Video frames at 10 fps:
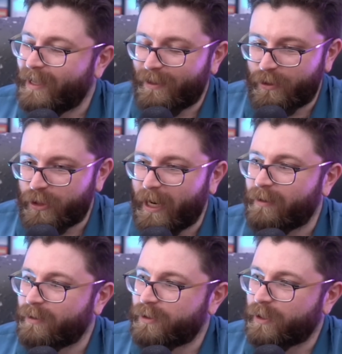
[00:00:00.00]
The
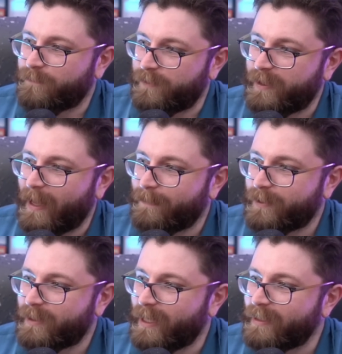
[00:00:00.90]
challenge of the
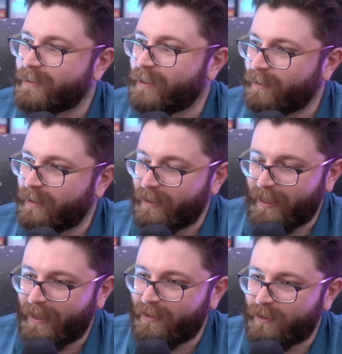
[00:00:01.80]
depths instantly
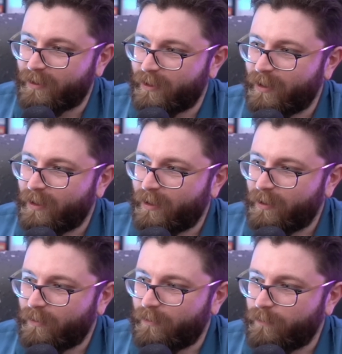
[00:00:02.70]
negated
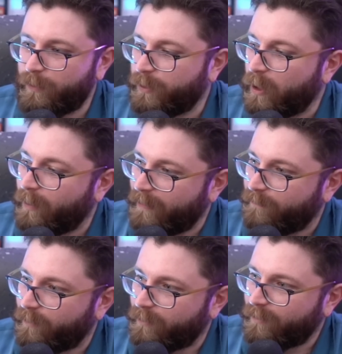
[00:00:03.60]
with no
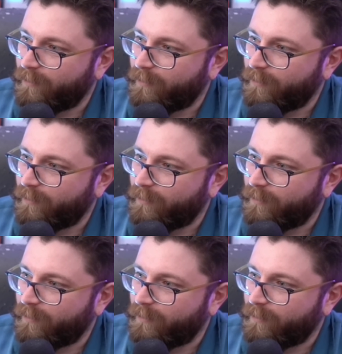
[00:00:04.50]
effort.